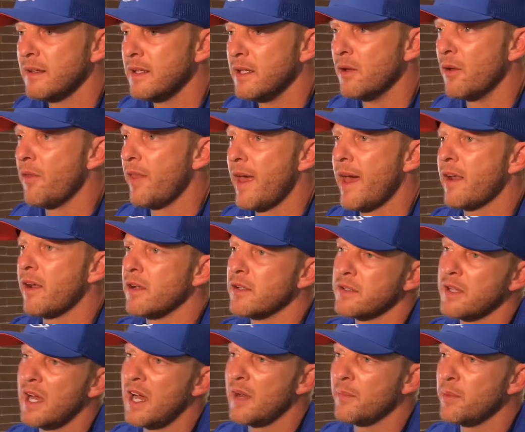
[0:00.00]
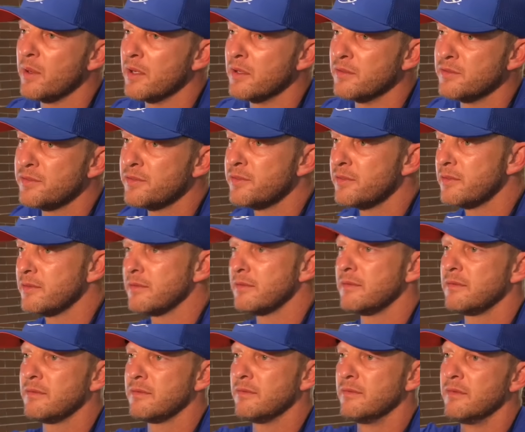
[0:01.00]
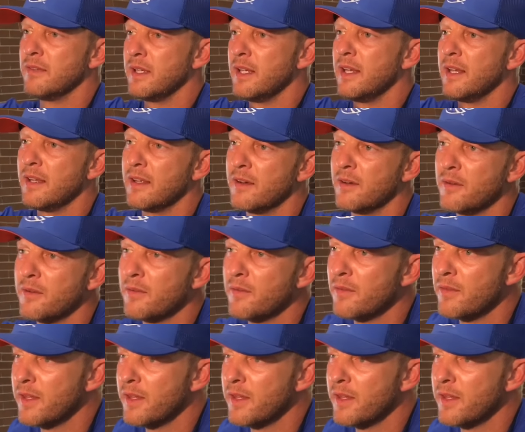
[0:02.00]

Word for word: you know, that on top of, you know,